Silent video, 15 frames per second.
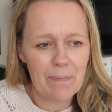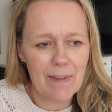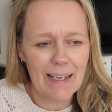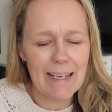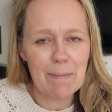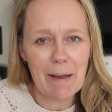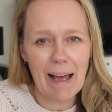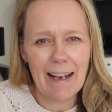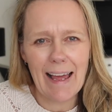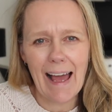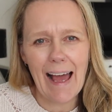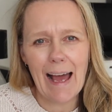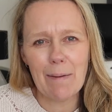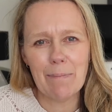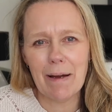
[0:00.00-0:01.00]
email
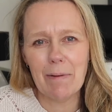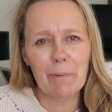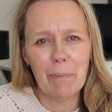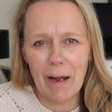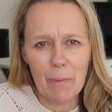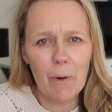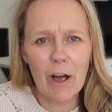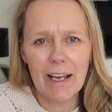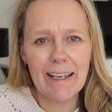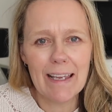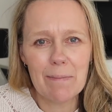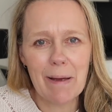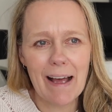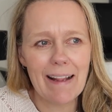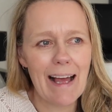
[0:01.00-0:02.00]
app, my work
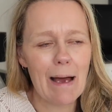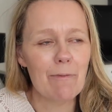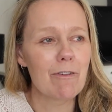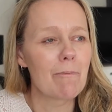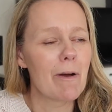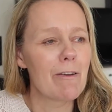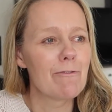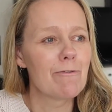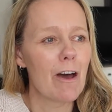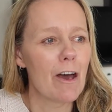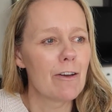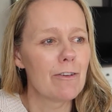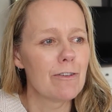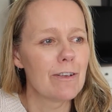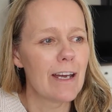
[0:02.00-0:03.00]
email app from my
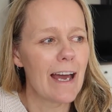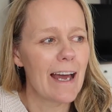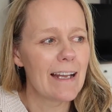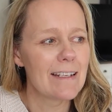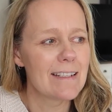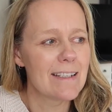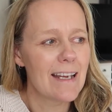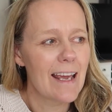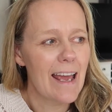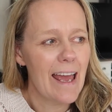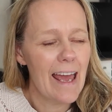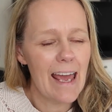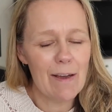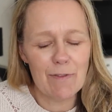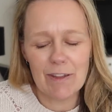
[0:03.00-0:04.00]
phone and
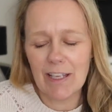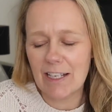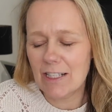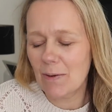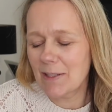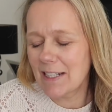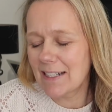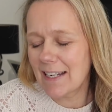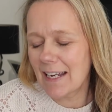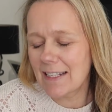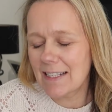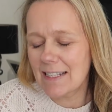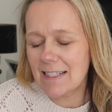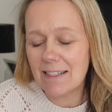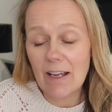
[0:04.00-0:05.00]
everything, so I didn't
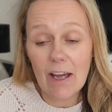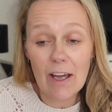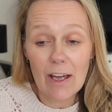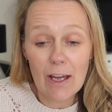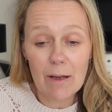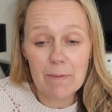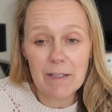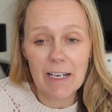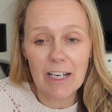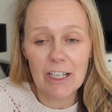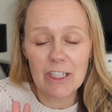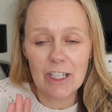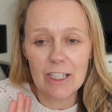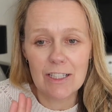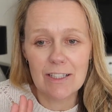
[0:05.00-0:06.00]
get disturbed. I
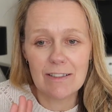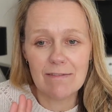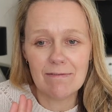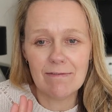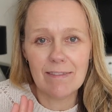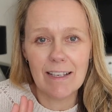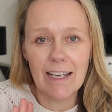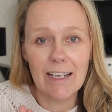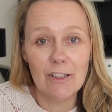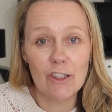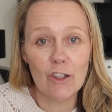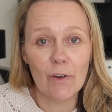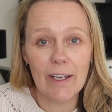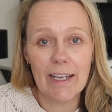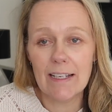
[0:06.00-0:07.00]
could just
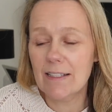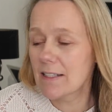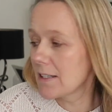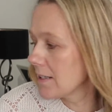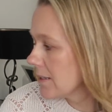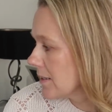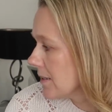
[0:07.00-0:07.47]
enjoy it.